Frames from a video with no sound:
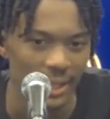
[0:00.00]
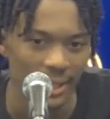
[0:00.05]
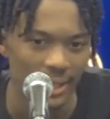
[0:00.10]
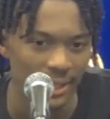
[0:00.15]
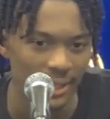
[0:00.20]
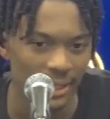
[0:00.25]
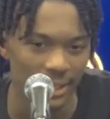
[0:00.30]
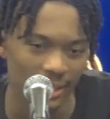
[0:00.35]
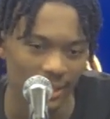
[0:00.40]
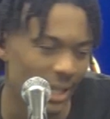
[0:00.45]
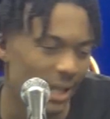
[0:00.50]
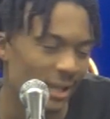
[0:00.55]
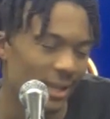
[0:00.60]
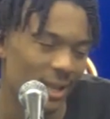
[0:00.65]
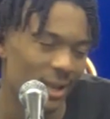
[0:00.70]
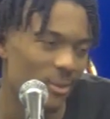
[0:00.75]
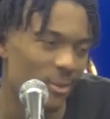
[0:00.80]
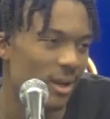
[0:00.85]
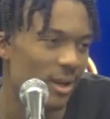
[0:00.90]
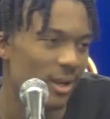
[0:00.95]
the clock
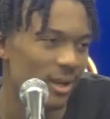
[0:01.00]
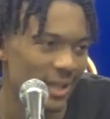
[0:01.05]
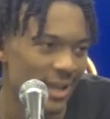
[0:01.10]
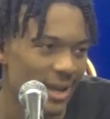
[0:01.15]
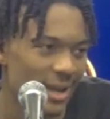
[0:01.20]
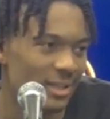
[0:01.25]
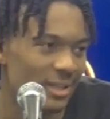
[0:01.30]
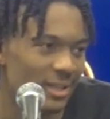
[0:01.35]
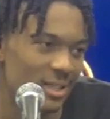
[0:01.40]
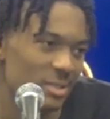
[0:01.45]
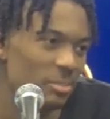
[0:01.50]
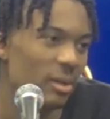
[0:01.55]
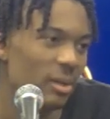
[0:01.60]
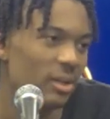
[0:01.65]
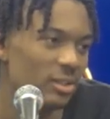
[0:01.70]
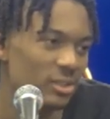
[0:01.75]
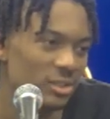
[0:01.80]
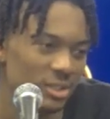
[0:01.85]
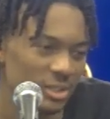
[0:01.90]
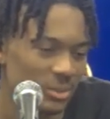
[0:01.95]
kept winding down in this
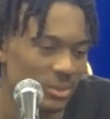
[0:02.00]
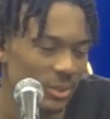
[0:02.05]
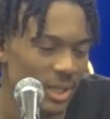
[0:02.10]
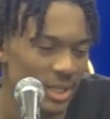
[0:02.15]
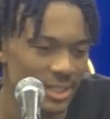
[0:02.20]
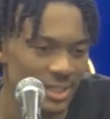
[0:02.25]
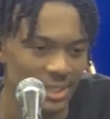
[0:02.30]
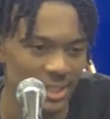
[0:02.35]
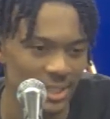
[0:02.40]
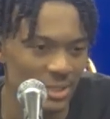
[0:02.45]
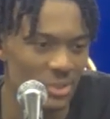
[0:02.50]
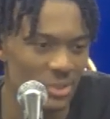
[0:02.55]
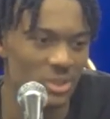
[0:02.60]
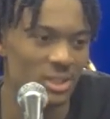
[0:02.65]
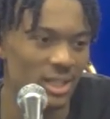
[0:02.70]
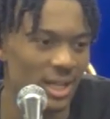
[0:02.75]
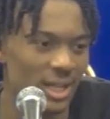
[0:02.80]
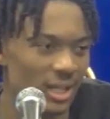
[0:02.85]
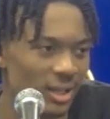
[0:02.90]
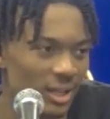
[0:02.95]
butter situation. Then you just
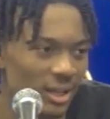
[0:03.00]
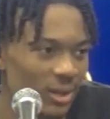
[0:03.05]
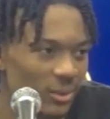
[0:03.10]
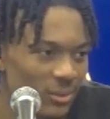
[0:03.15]
gotta go.